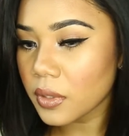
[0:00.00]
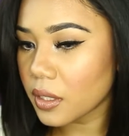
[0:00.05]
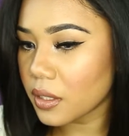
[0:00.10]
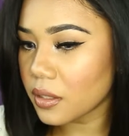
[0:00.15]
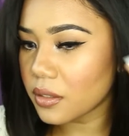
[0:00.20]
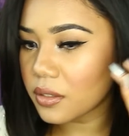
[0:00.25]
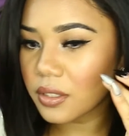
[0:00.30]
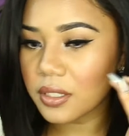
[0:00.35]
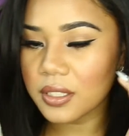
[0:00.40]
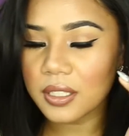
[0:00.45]

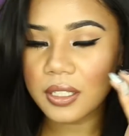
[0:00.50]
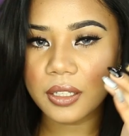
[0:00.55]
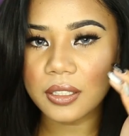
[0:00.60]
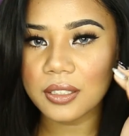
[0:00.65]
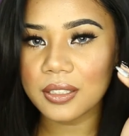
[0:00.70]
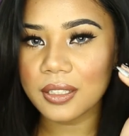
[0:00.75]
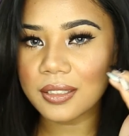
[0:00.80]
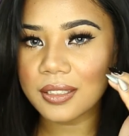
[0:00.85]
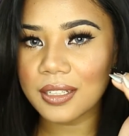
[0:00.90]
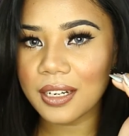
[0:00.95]
As you can tell,
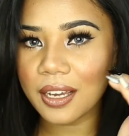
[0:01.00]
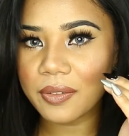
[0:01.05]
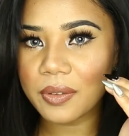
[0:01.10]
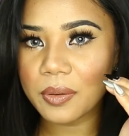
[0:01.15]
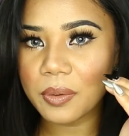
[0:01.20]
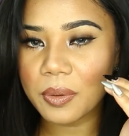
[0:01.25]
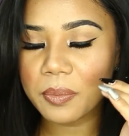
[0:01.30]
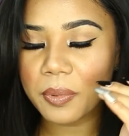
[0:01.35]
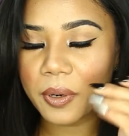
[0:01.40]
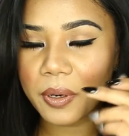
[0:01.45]
it doesn't have
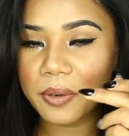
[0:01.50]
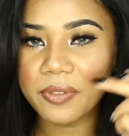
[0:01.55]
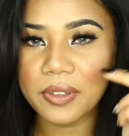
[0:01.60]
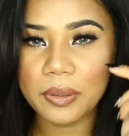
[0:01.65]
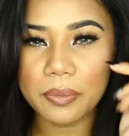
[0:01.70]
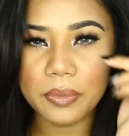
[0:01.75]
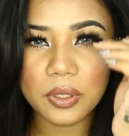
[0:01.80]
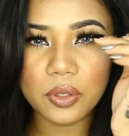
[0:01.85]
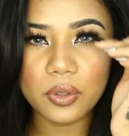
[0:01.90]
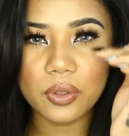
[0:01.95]
to be
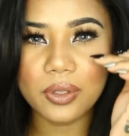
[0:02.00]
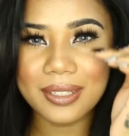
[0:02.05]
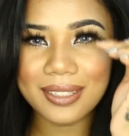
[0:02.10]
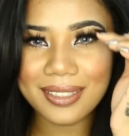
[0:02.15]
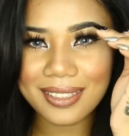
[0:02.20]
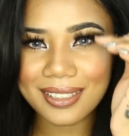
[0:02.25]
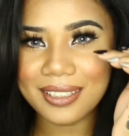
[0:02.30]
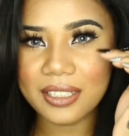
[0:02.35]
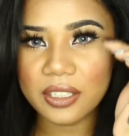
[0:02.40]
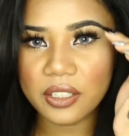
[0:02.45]
perfect, but you can
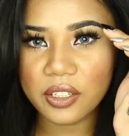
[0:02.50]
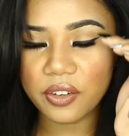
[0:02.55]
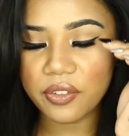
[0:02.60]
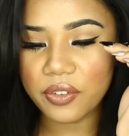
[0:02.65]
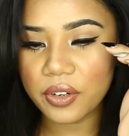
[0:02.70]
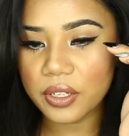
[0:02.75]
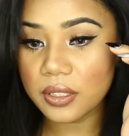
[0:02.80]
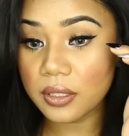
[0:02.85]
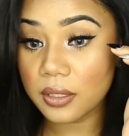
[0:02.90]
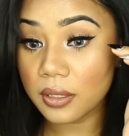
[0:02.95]
see the
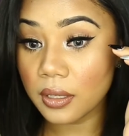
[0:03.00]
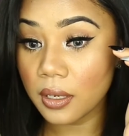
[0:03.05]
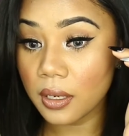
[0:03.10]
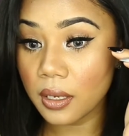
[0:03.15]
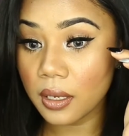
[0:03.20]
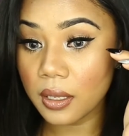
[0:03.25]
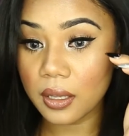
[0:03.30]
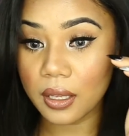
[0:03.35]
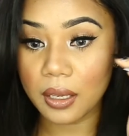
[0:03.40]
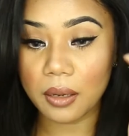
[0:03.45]
difference.
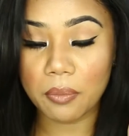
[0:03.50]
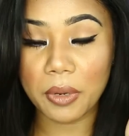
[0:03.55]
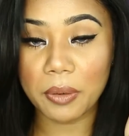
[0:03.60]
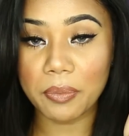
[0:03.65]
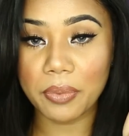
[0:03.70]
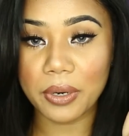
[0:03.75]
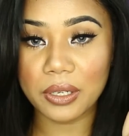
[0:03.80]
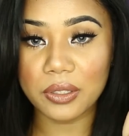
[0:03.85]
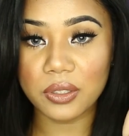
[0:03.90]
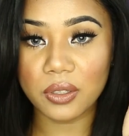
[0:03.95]
Like my
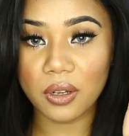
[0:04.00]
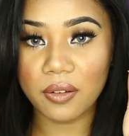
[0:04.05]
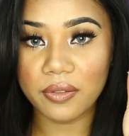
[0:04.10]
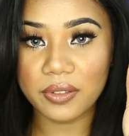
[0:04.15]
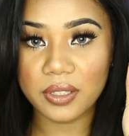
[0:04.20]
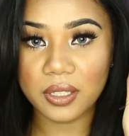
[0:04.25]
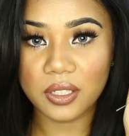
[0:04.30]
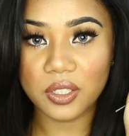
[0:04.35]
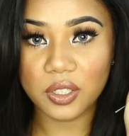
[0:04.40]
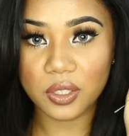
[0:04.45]
brows all of
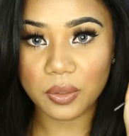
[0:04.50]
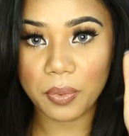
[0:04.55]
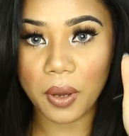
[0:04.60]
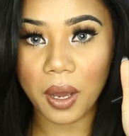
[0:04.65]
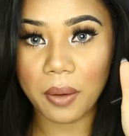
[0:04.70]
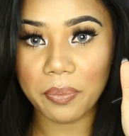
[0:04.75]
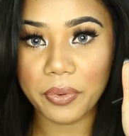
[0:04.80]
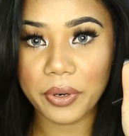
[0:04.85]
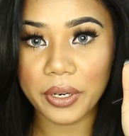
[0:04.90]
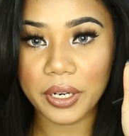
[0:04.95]
a sudden just
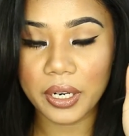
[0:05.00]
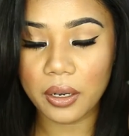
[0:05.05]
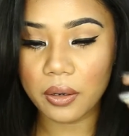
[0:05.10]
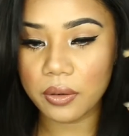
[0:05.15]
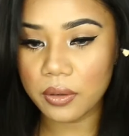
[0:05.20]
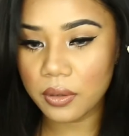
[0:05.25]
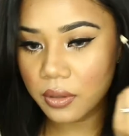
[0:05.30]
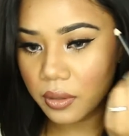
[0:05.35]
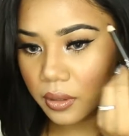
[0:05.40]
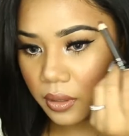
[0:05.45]
pop right out.